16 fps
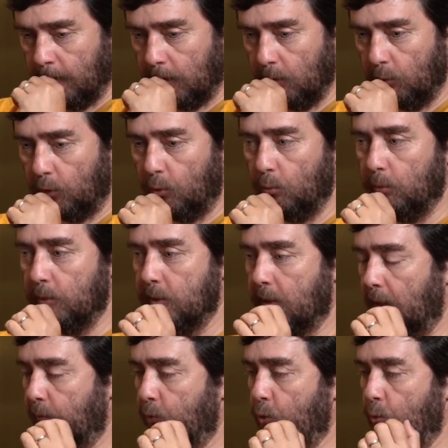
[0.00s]
you know, humans
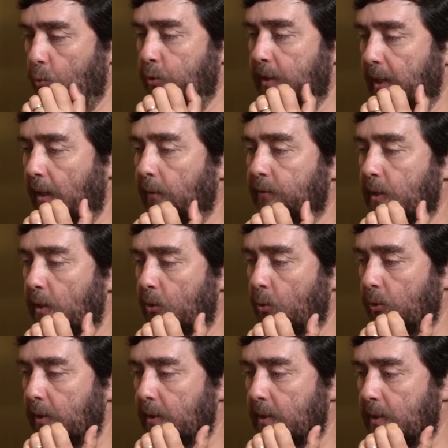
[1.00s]
have true selves that
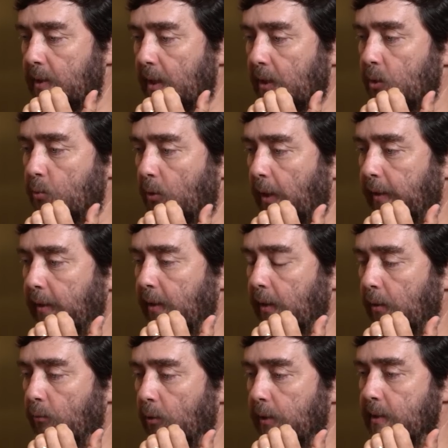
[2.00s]
don't exist elsewhere. I think
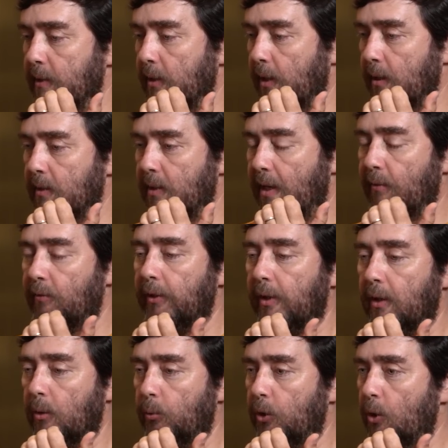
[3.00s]
it runs against
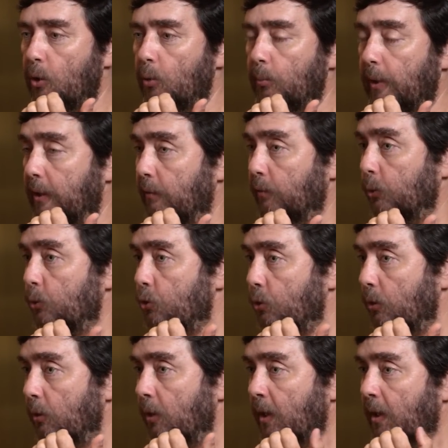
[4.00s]
everything we know about
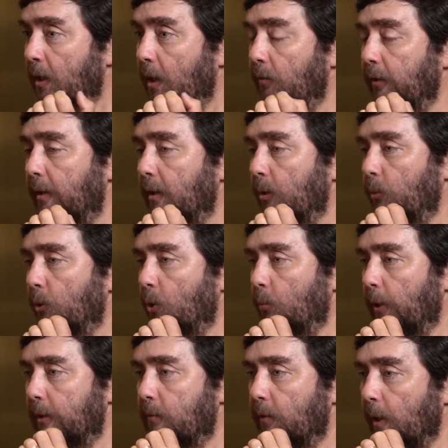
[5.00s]
evolution, everything we know
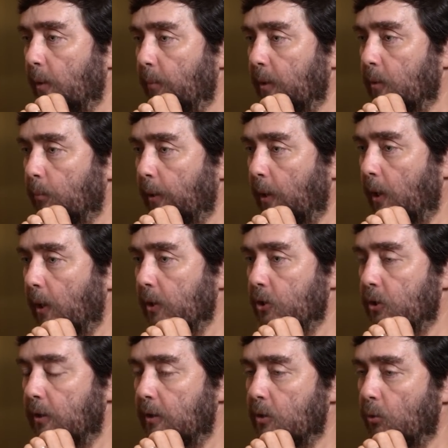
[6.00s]
about developmental
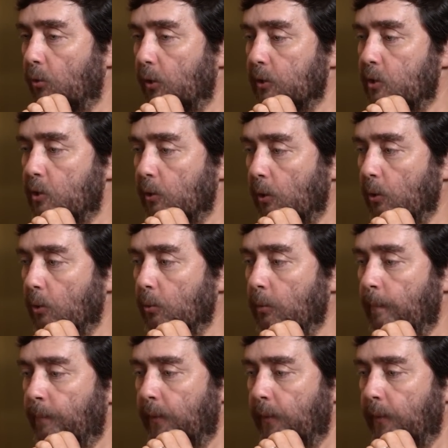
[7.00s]
biology. These are all slow